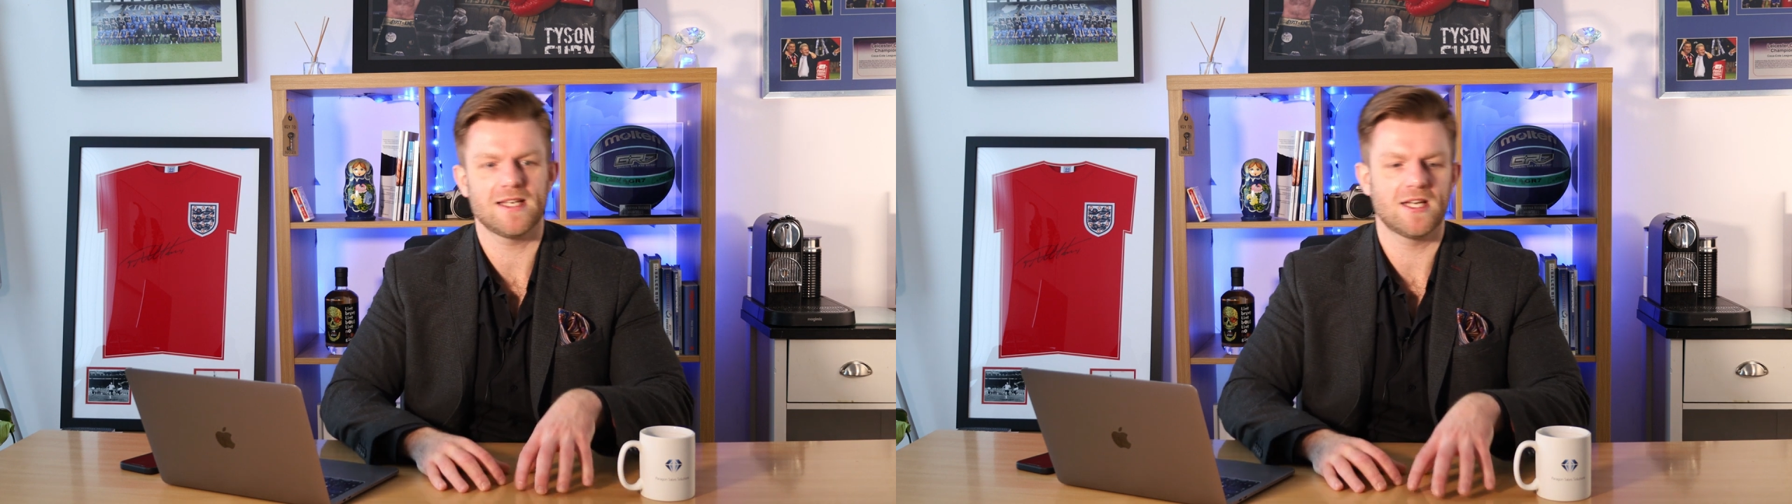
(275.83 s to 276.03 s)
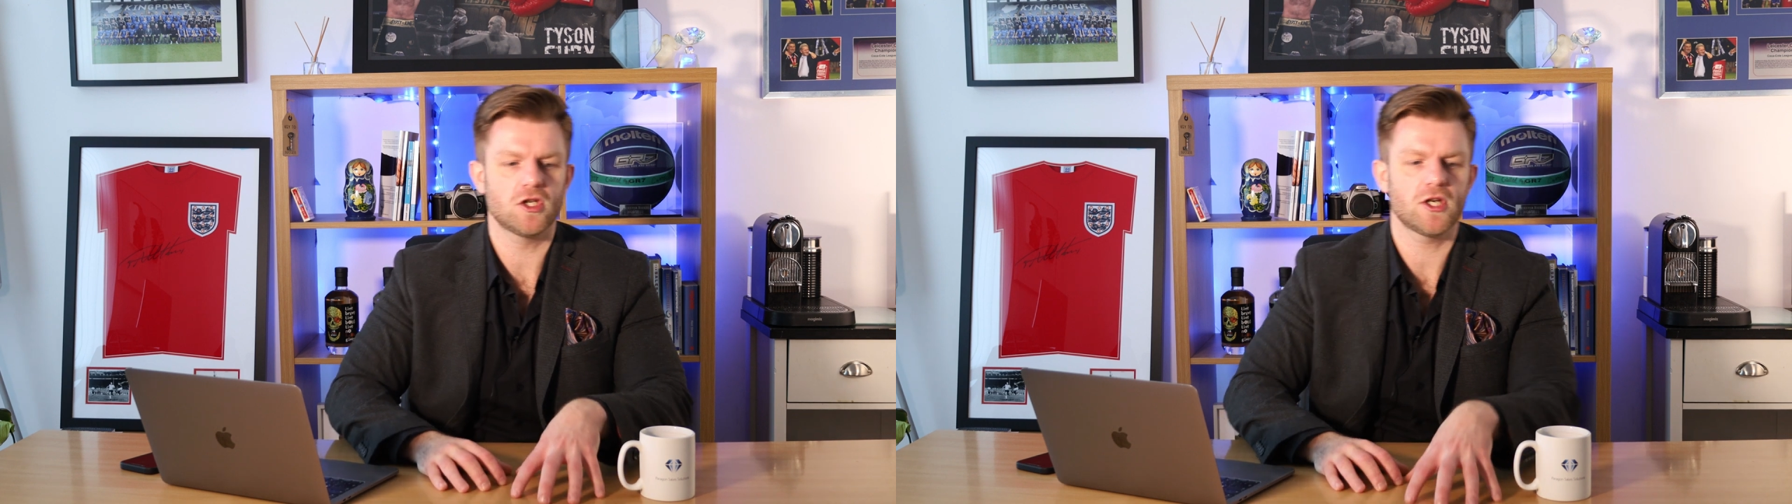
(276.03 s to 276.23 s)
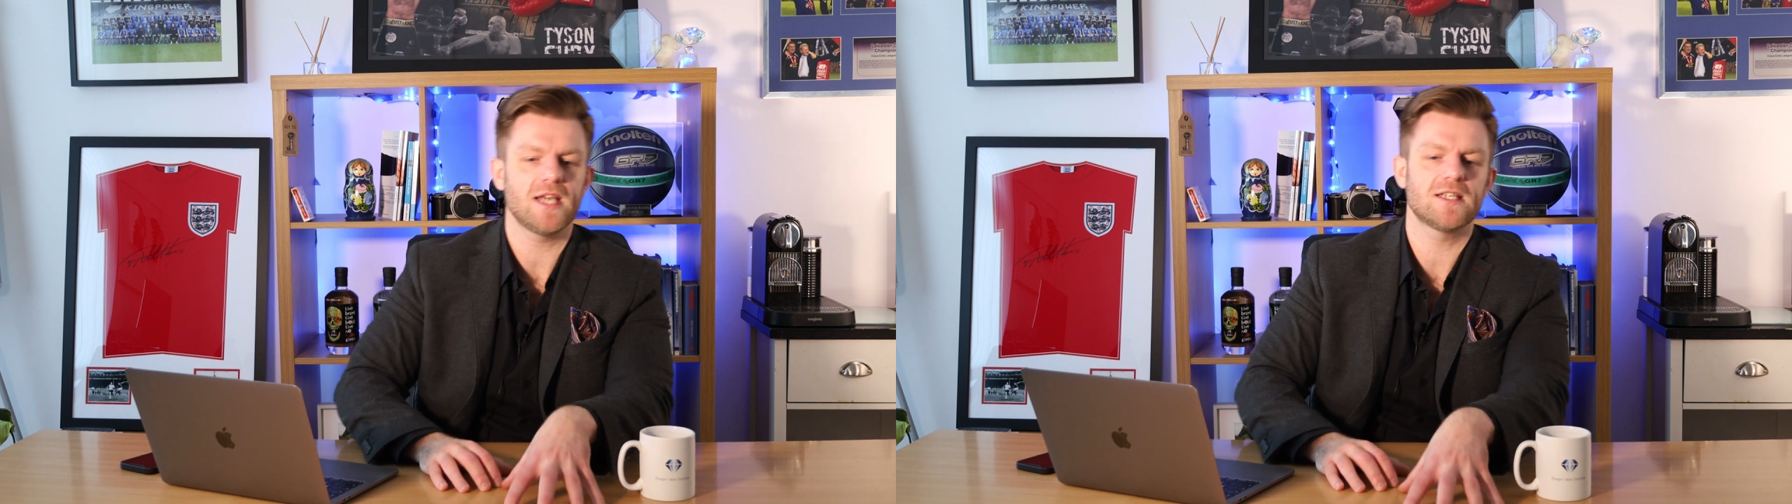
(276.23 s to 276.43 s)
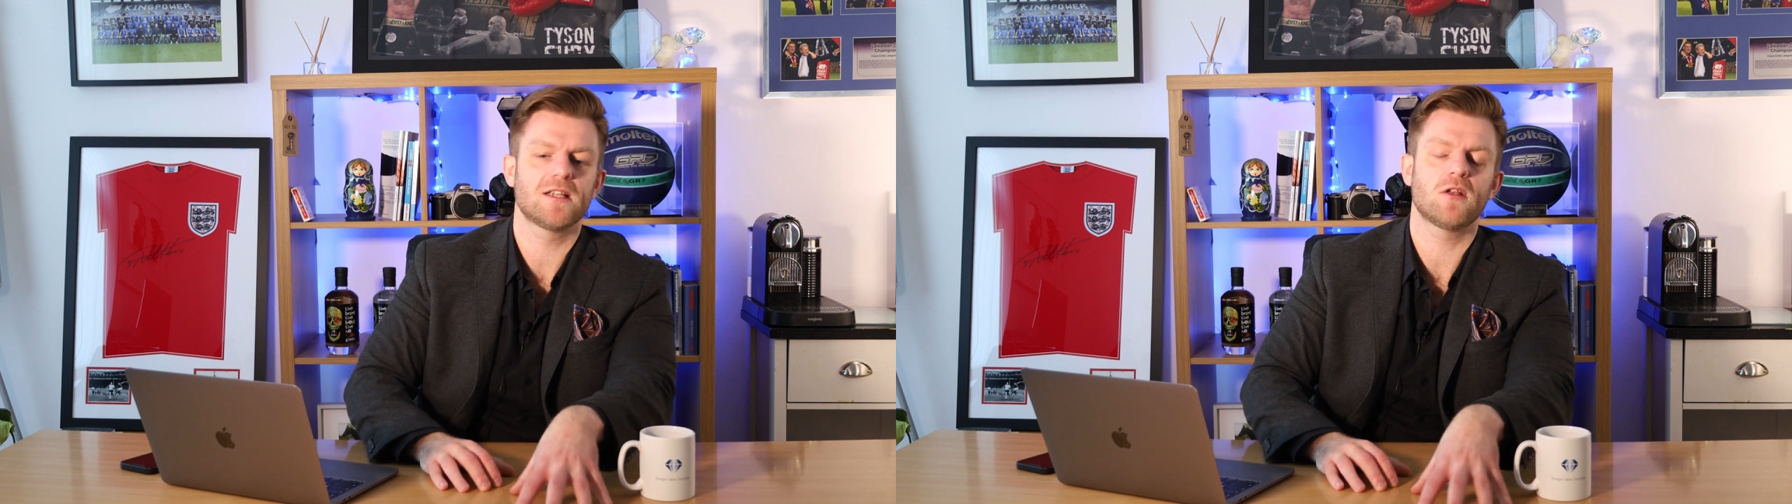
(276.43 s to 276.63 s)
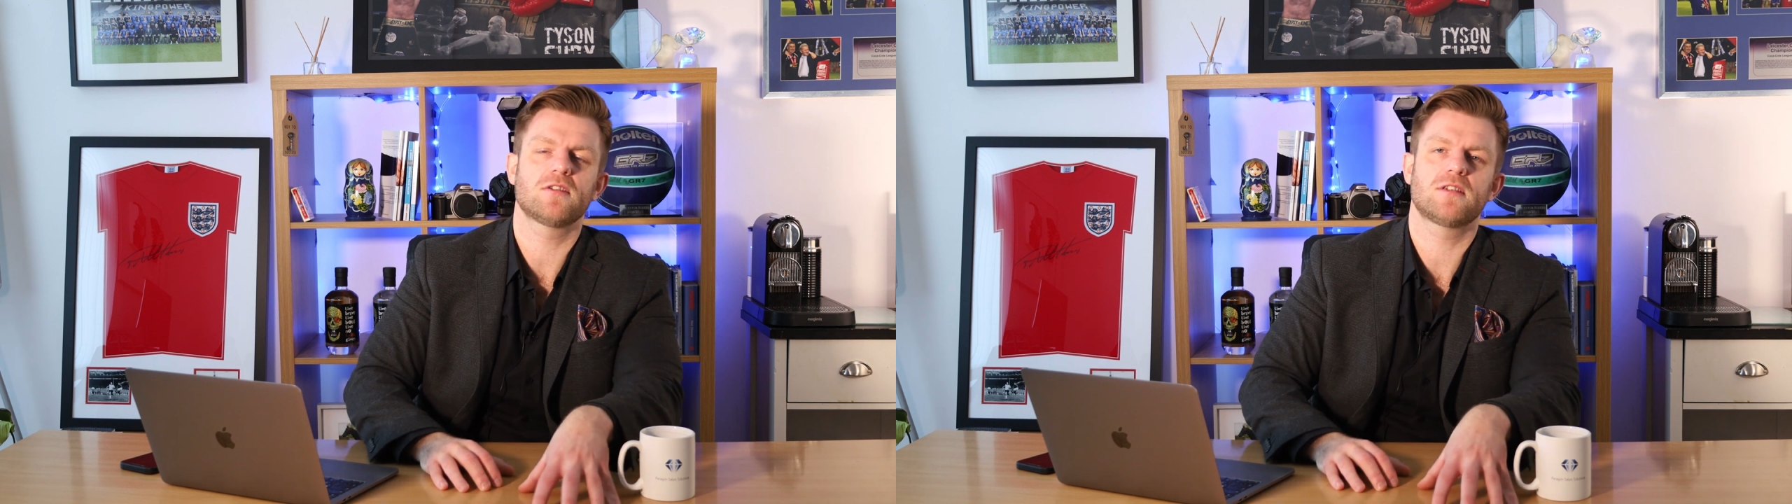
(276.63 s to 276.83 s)
It can chase
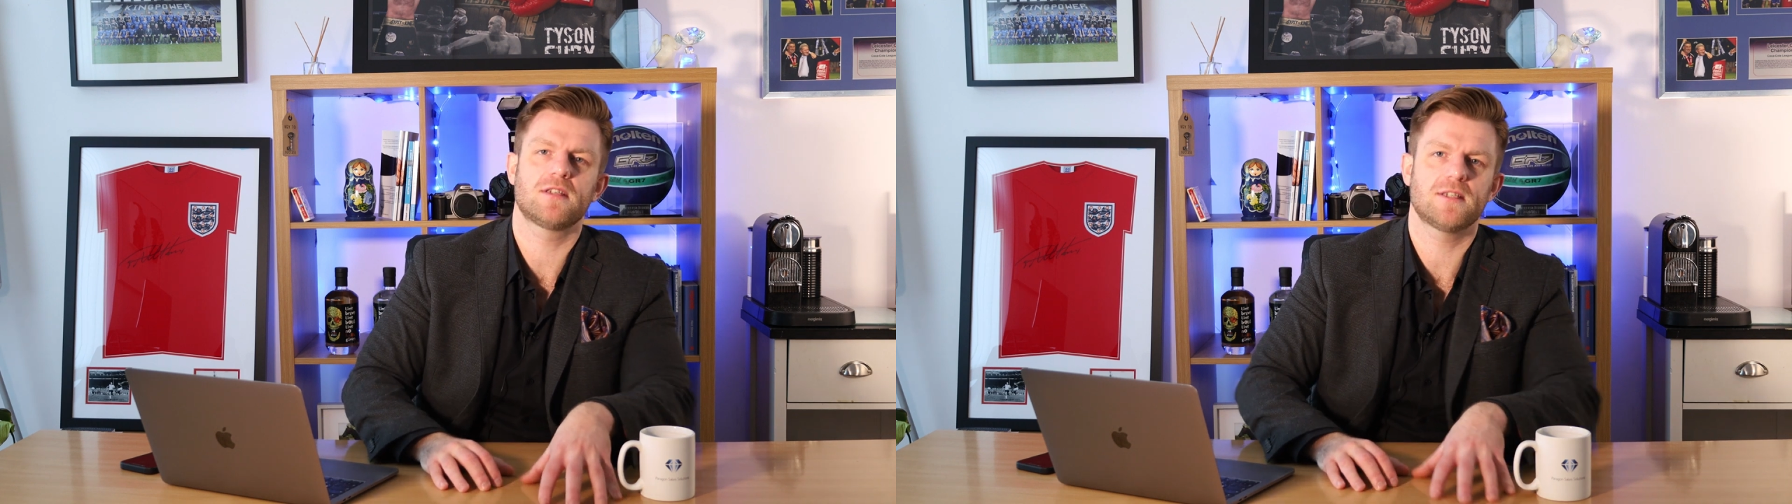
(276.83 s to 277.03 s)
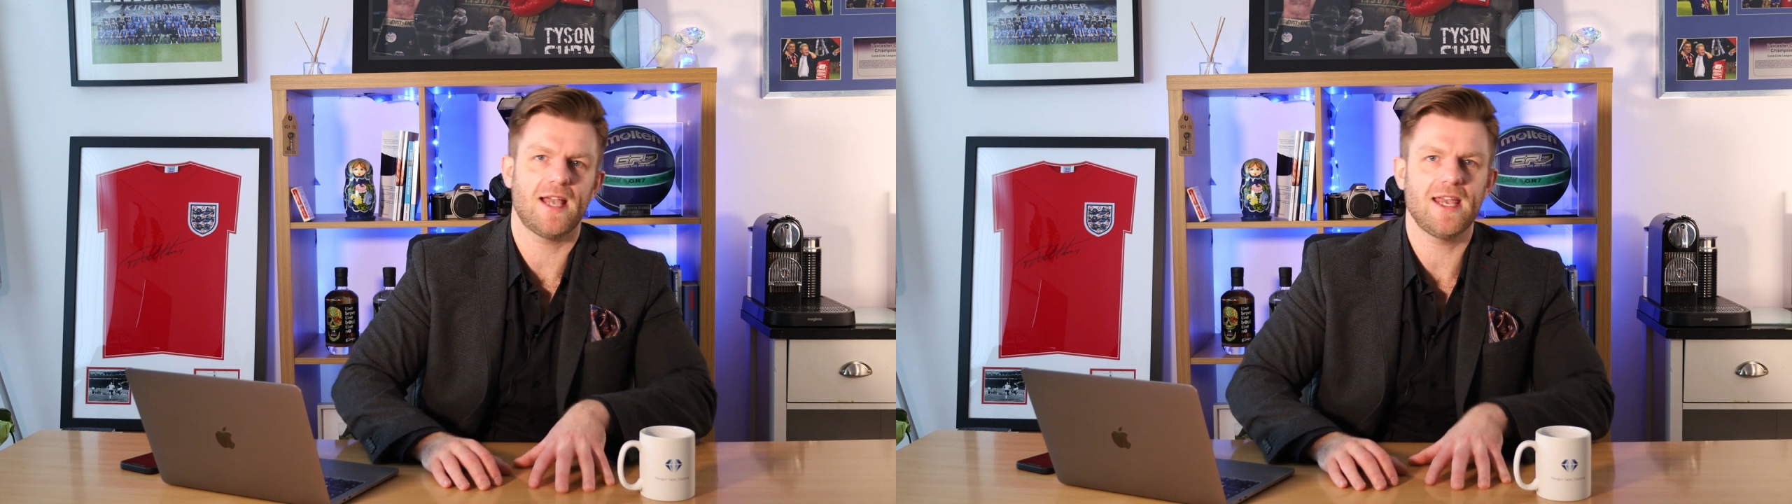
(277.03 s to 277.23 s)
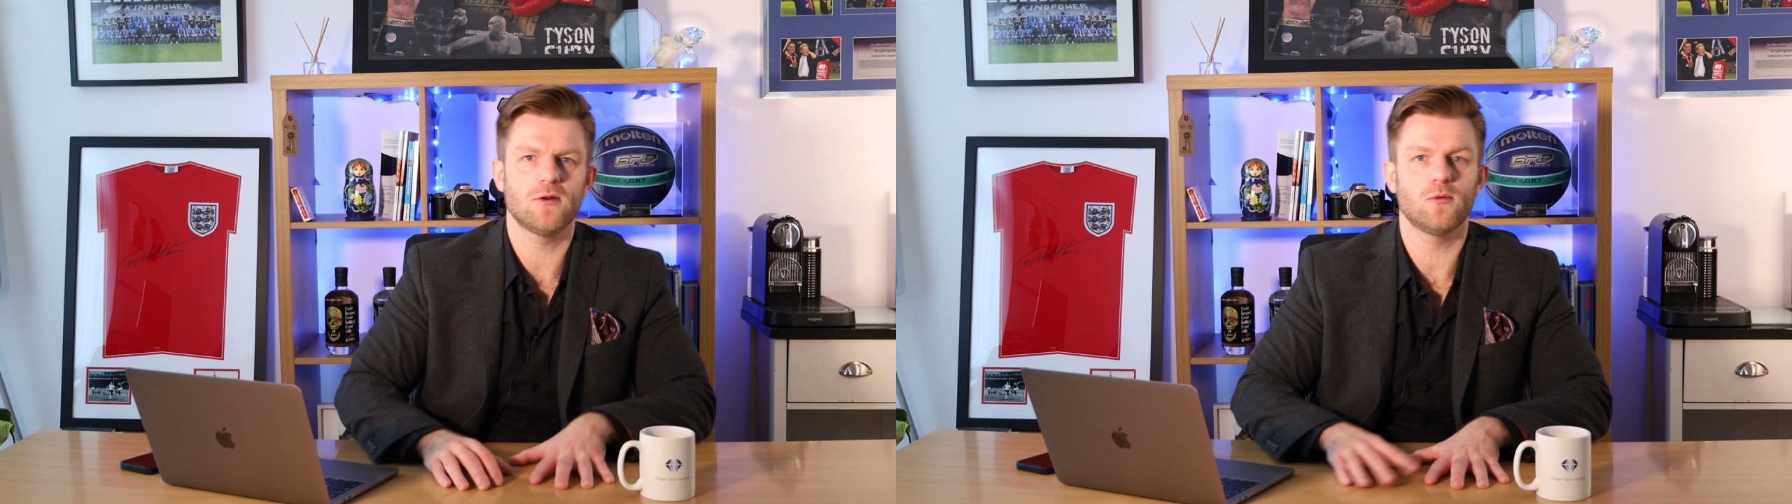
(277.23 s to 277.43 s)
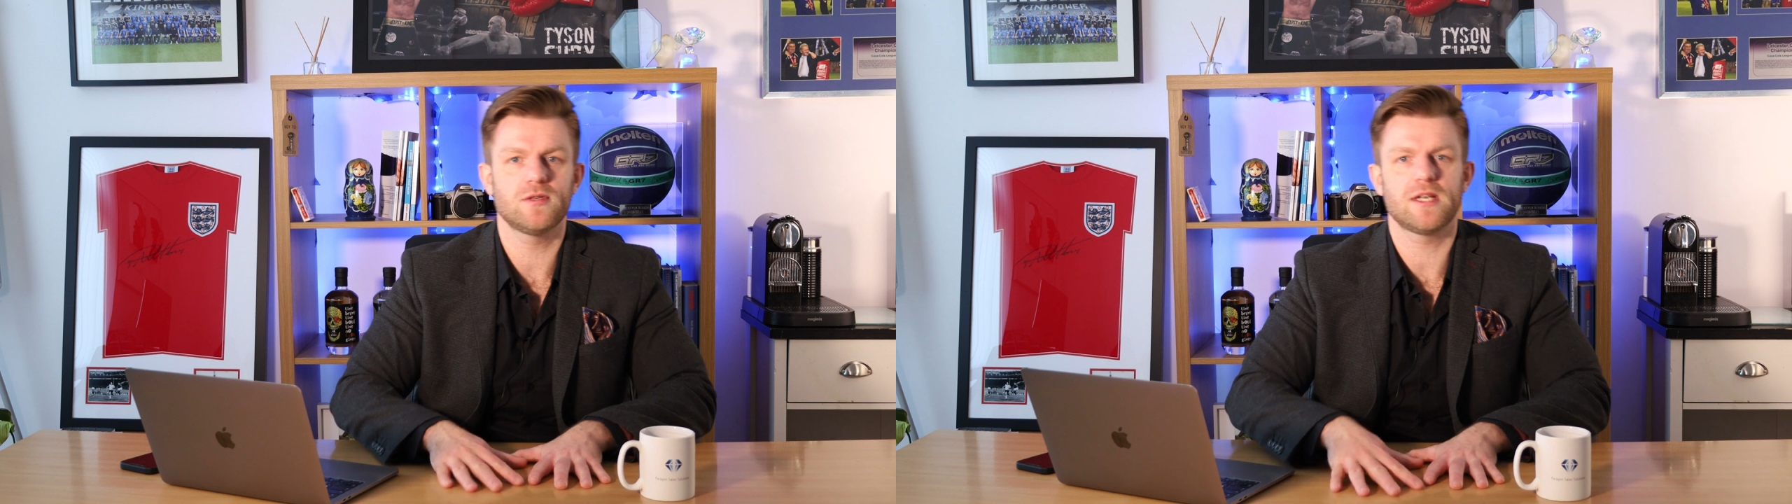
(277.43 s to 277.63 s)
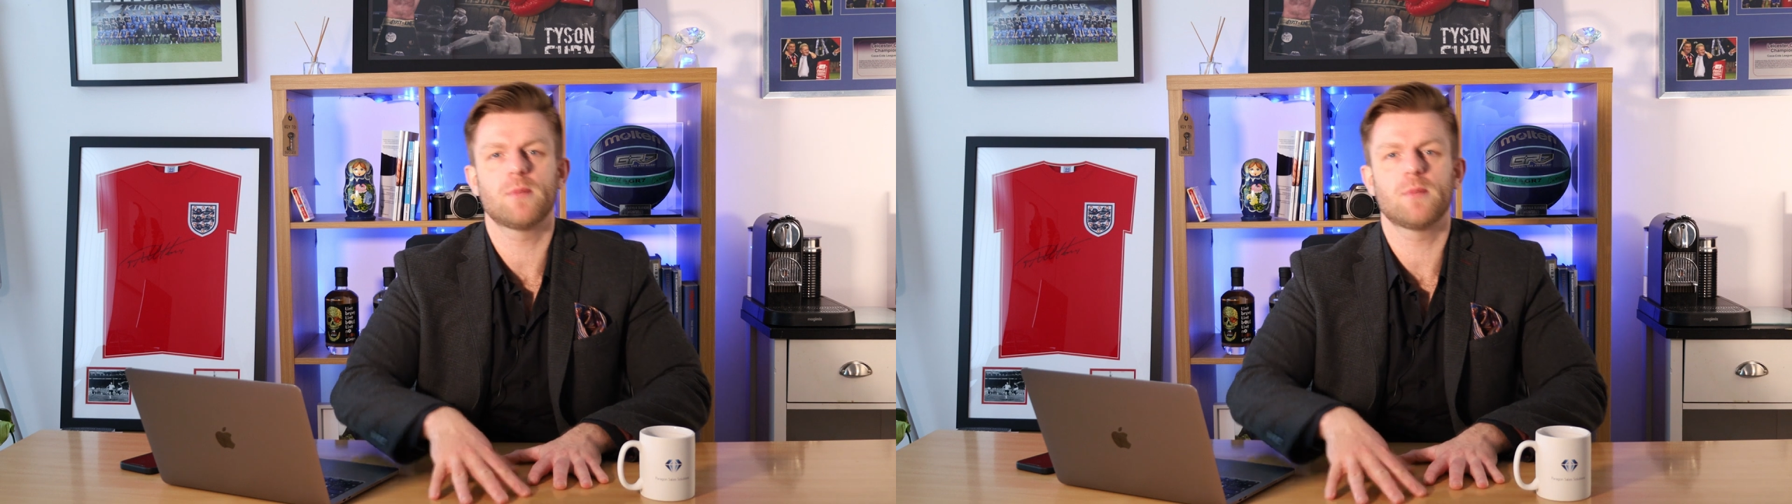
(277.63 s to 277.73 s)
lost sales.